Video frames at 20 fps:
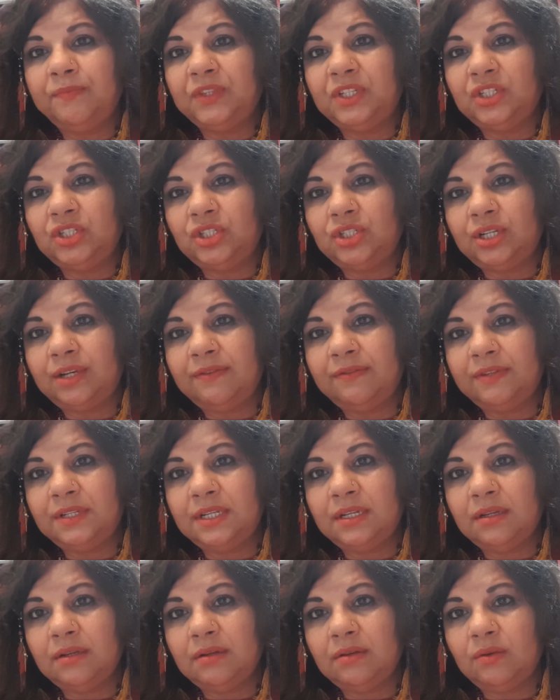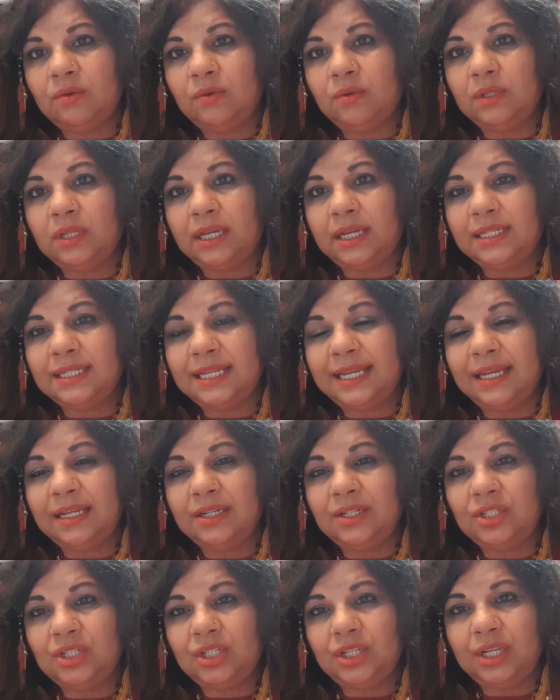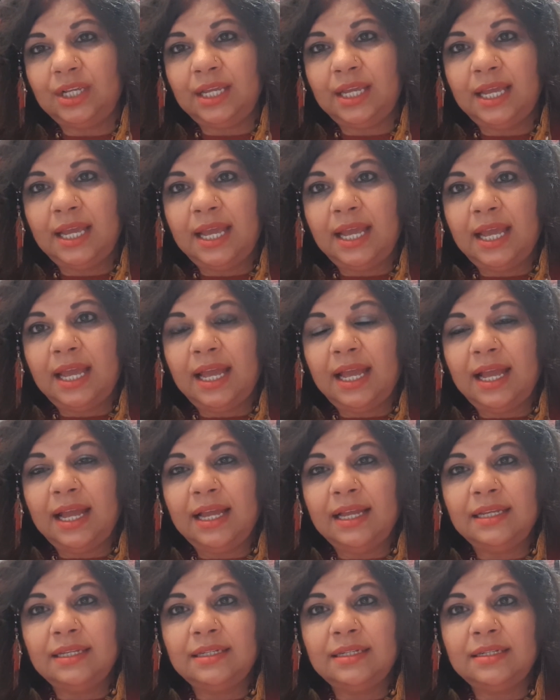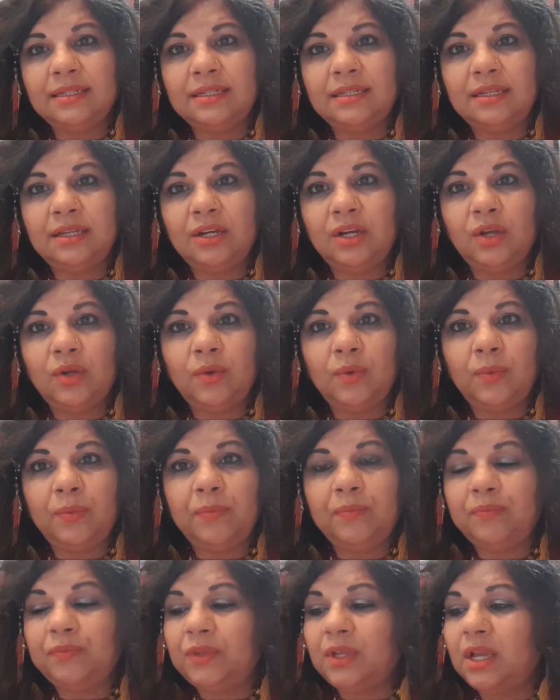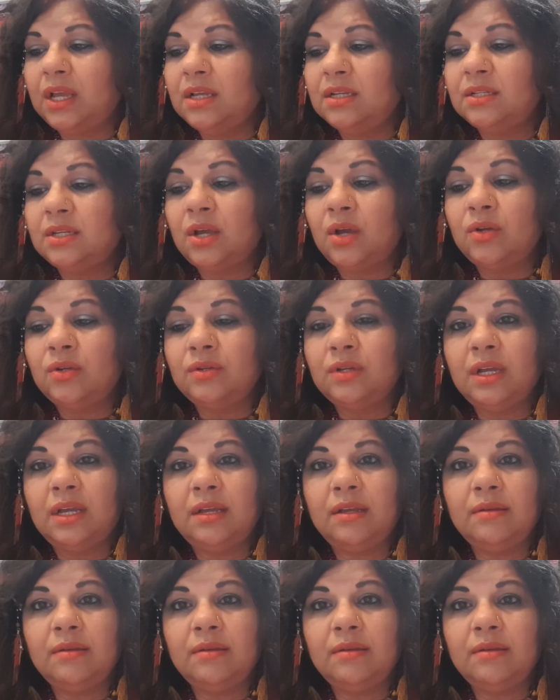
shifting all that energy. And, you know, so